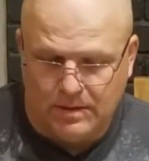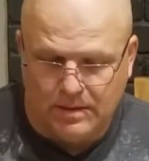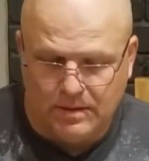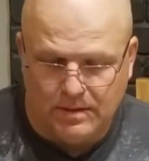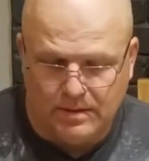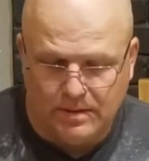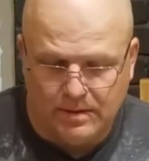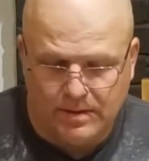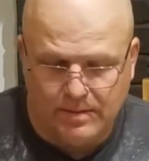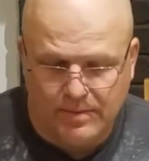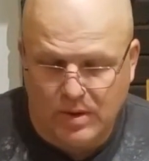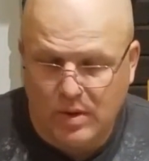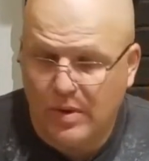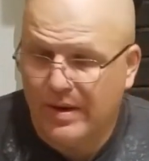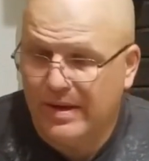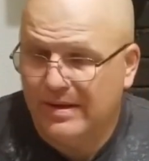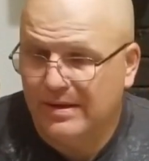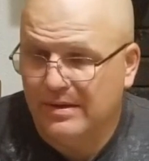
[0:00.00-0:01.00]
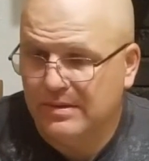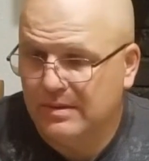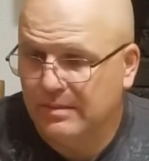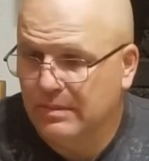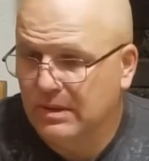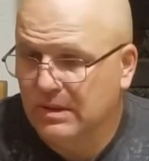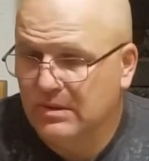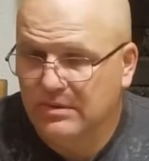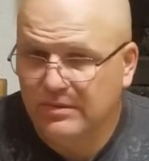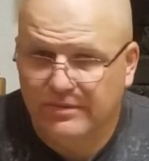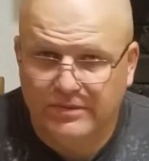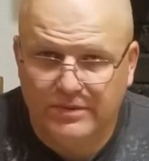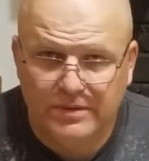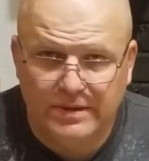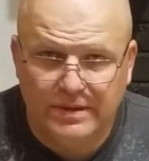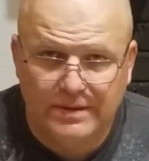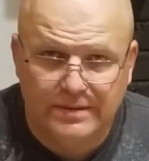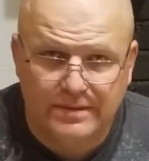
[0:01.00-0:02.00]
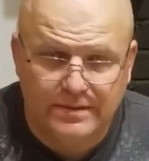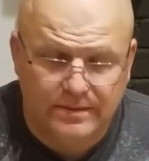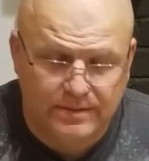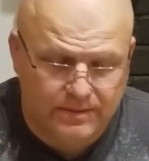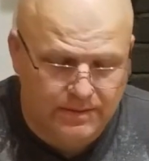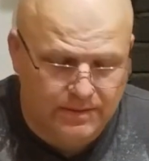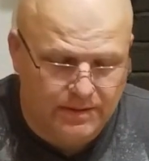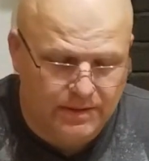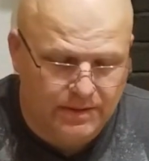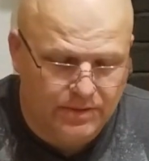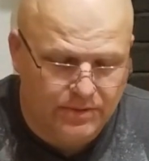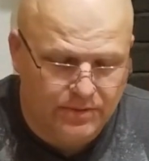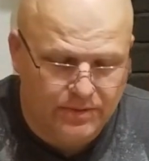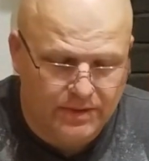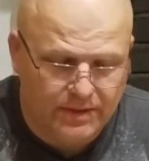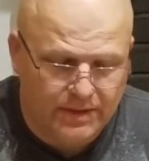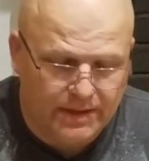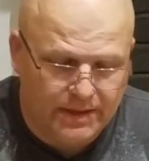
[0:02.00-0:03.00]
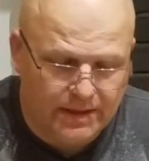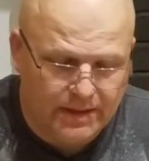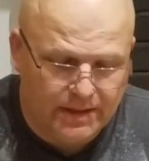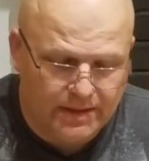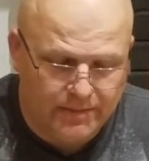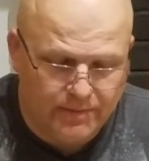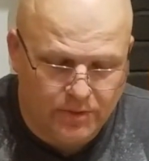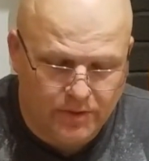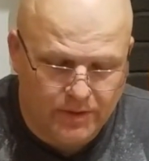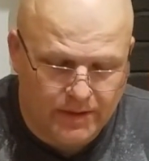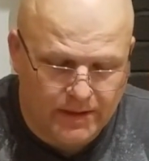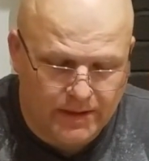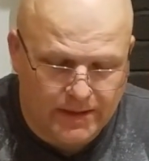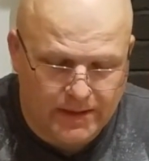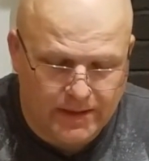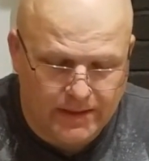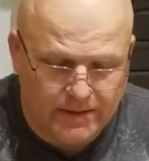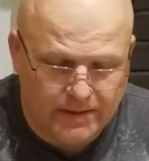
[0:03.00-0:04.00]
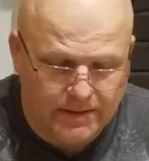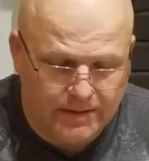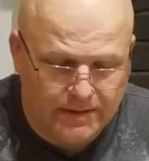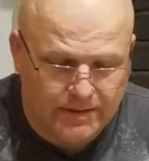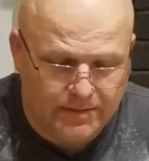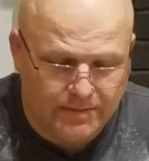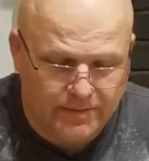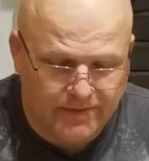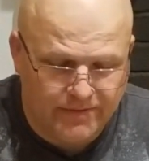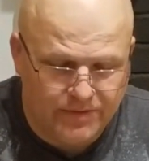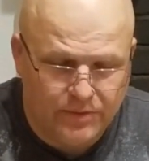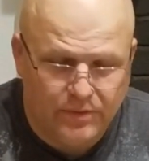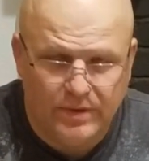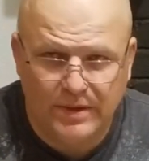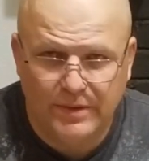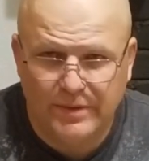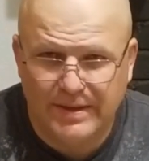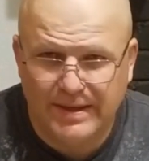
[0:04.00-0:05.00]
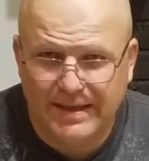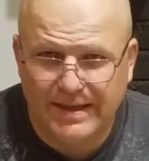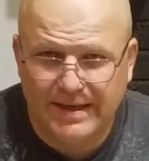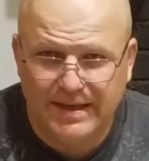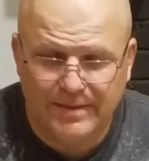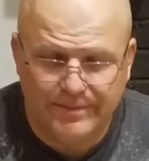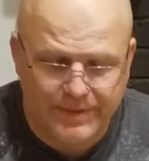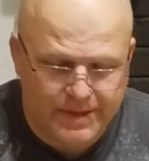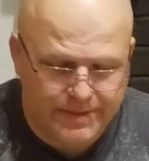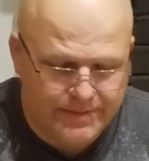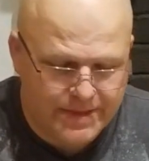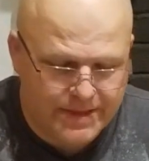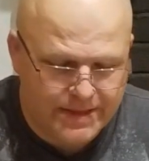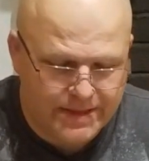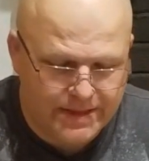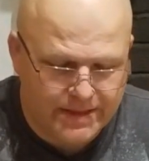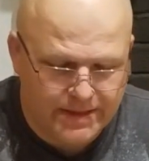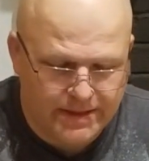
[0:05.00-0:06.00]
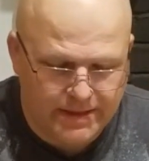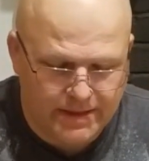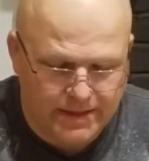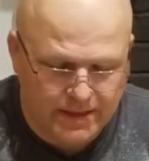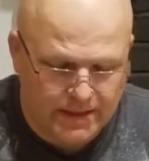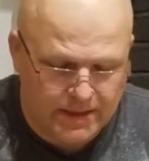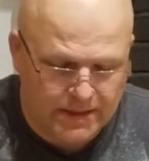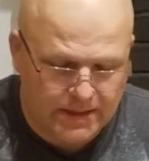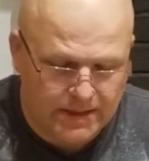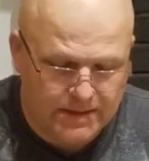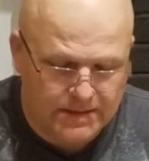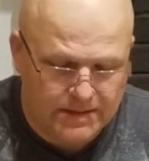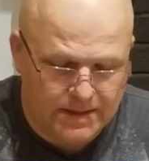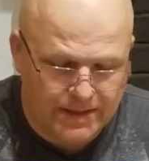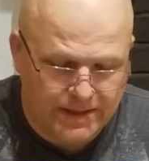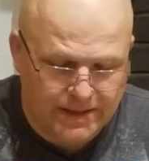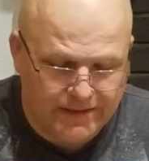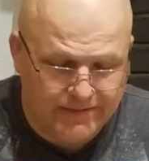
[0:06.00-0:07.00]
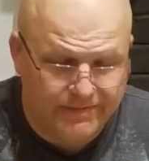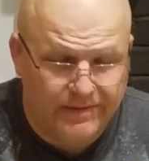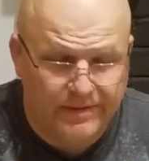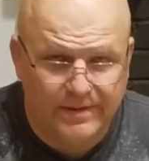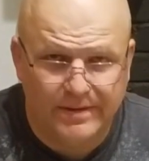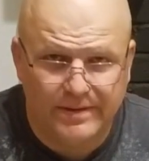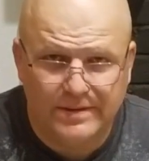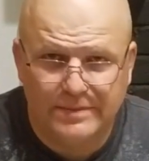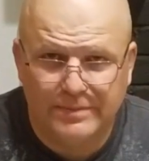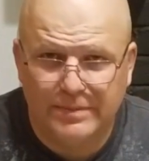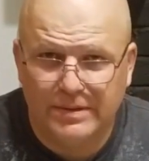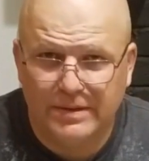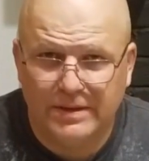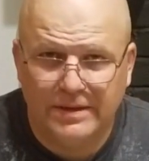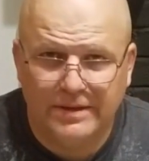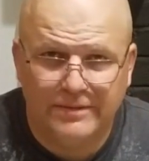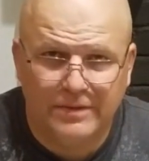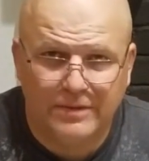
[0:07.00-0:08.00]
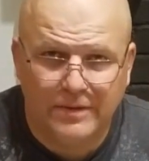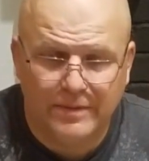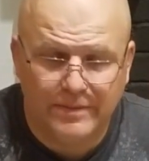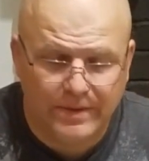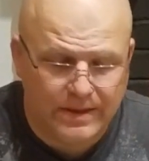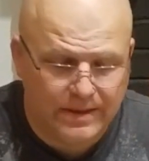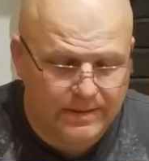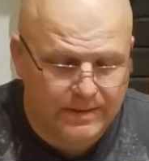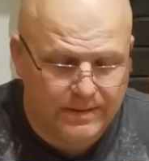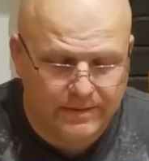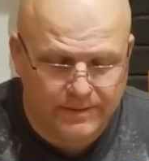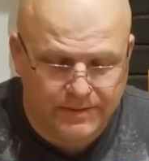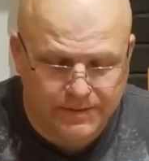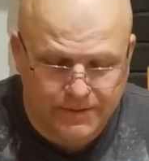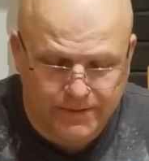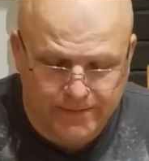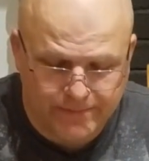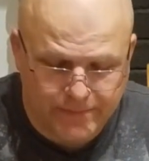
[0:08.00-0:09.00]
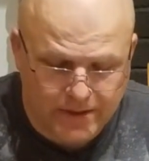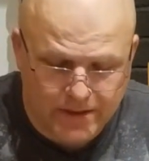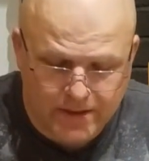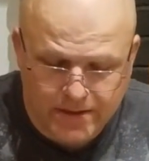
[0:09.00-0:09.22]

I'm gonna go ahead and use a balloon for this. You don't really need anything more than that. If you really want to get into mead making and get scientific, there's plenty of equipment out there that you can buy.